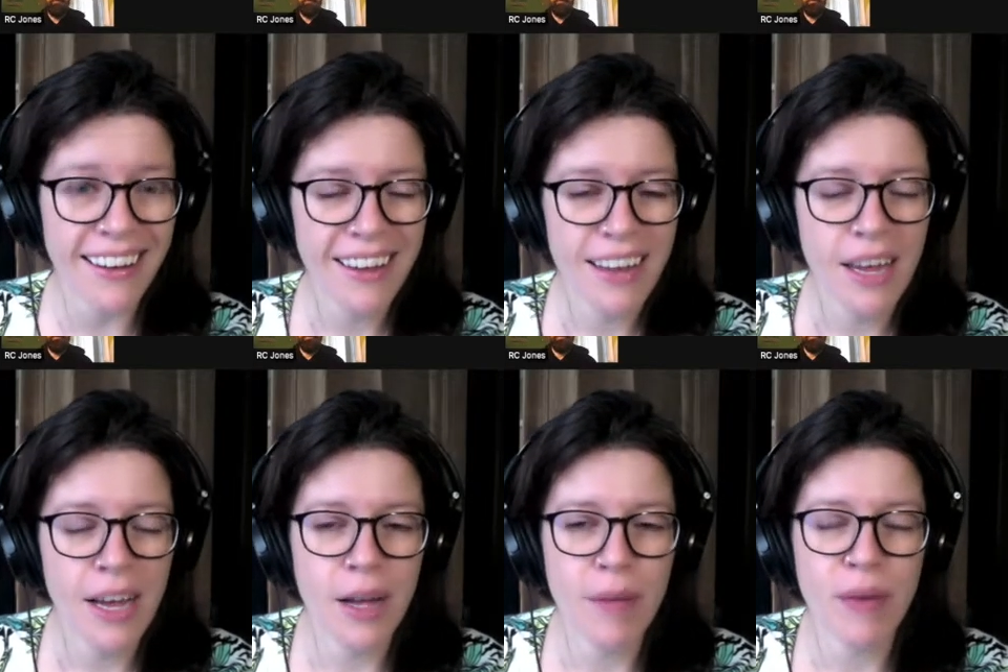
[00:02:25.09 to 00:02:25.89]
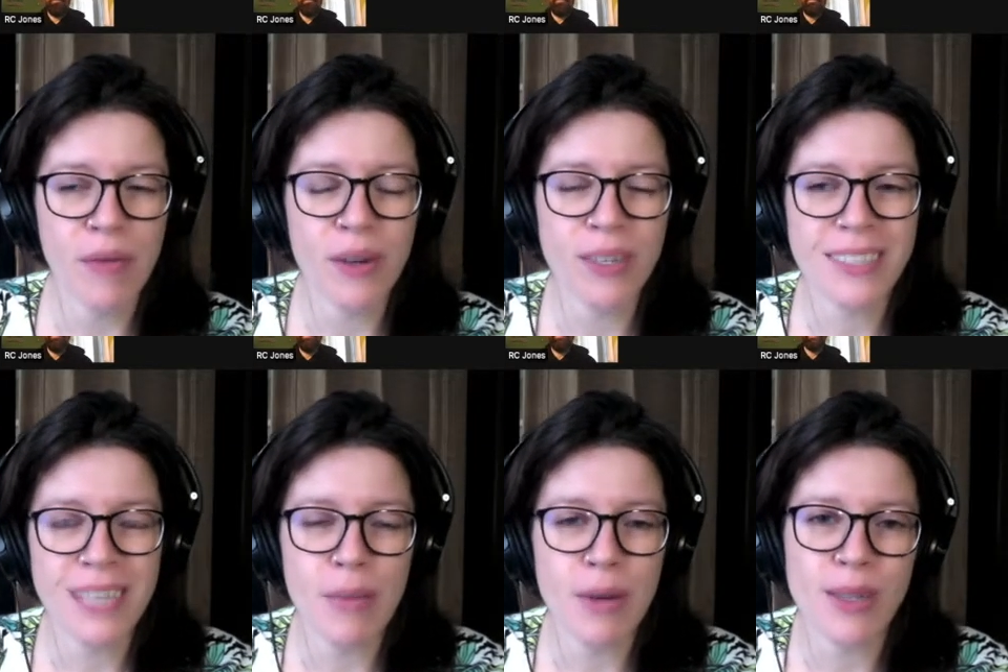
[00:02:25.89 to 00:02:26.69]
If you're taping
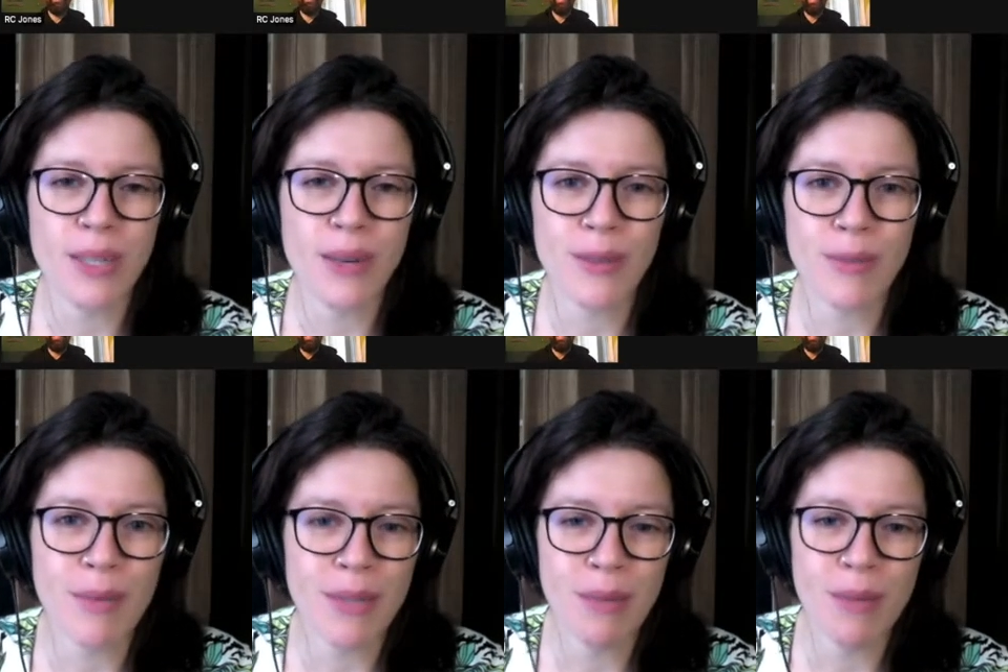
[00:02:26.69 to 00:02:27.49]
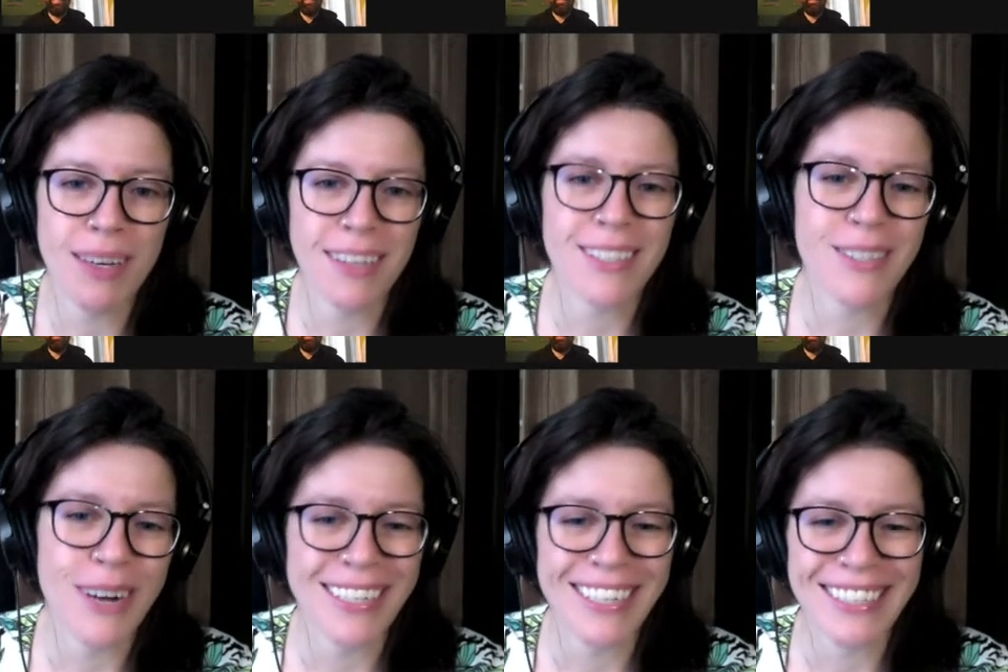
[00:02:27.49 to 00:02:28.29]
yourself, sometimes it could be
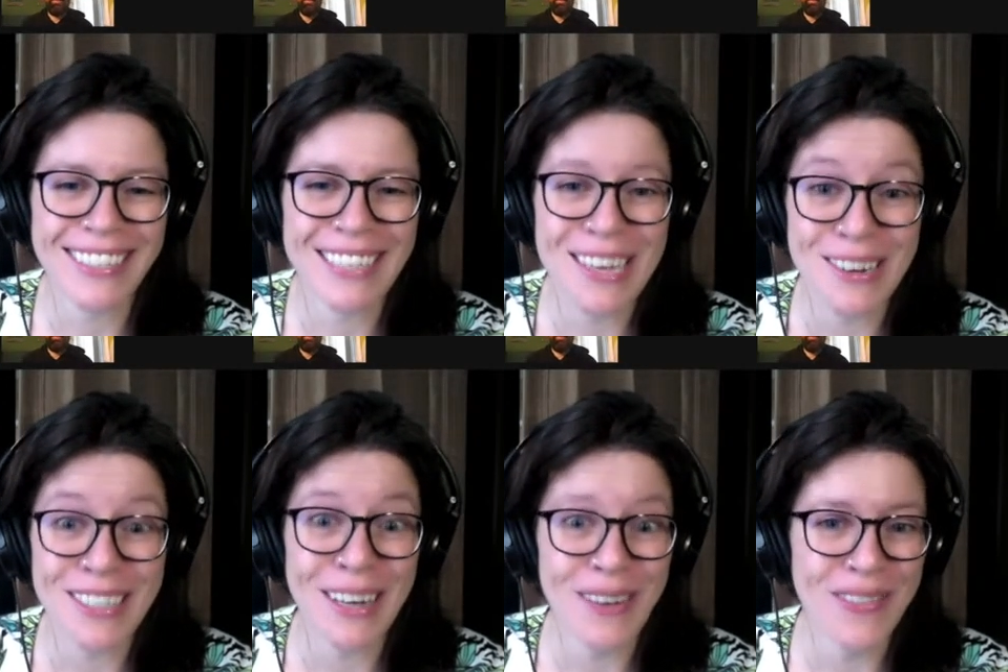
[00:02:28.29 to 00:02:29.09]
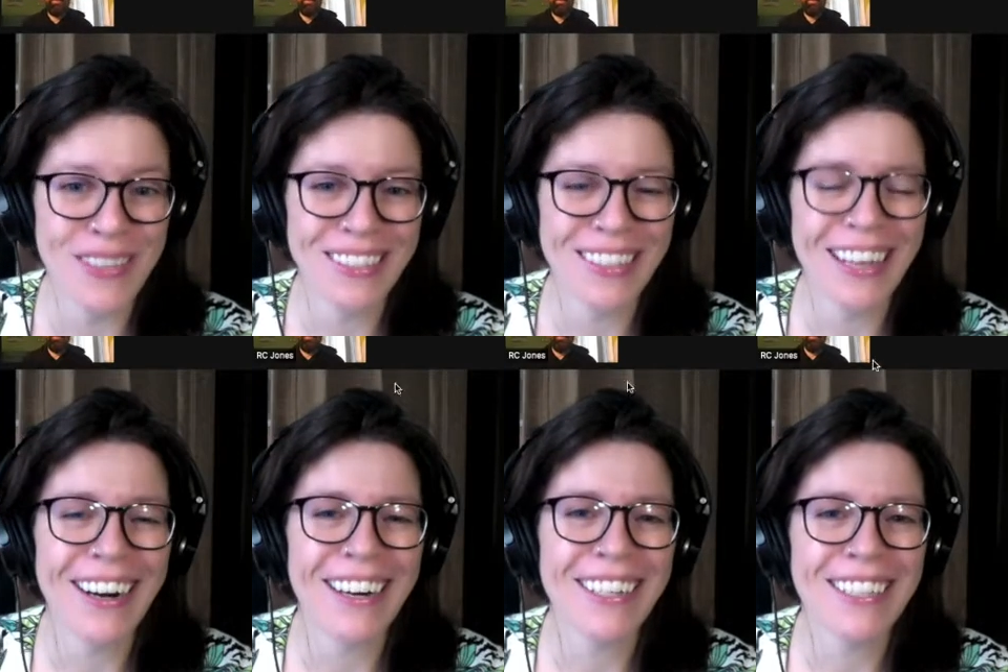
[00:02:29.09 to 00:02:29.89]
distracting to see yourself this large,